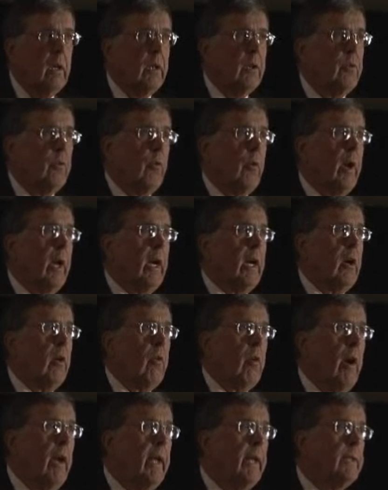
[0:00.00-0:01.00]
direct
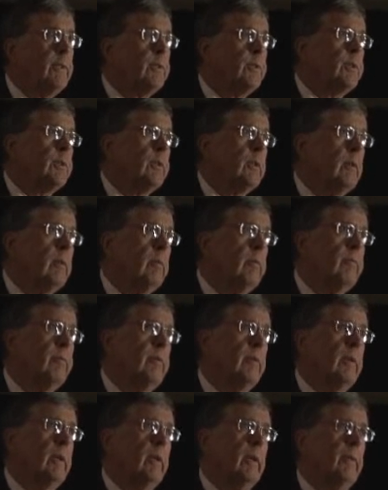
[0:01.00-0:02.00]
grants of
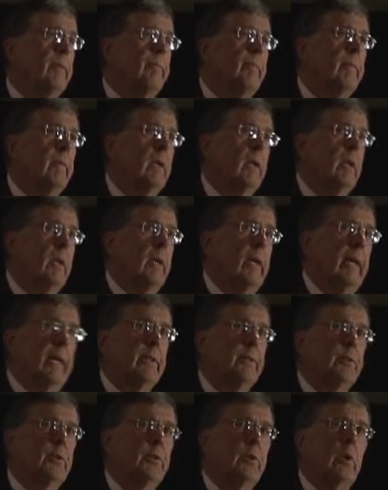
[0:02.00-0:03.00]

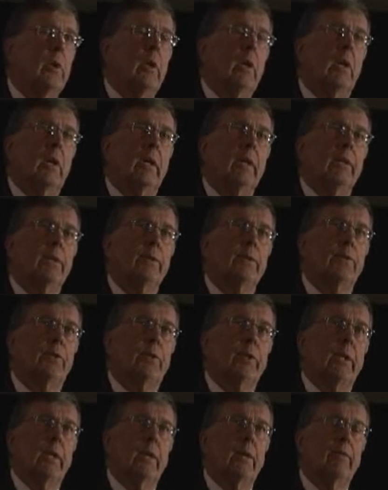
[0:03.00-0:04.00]
NSERC and
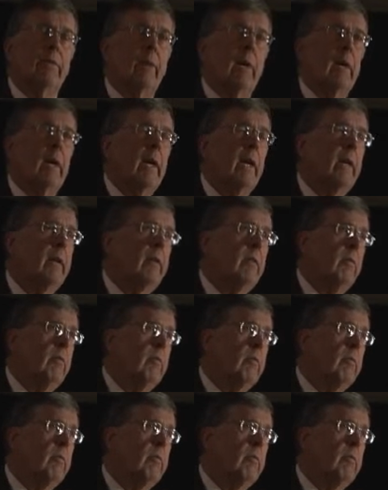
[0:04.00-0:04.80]
CFI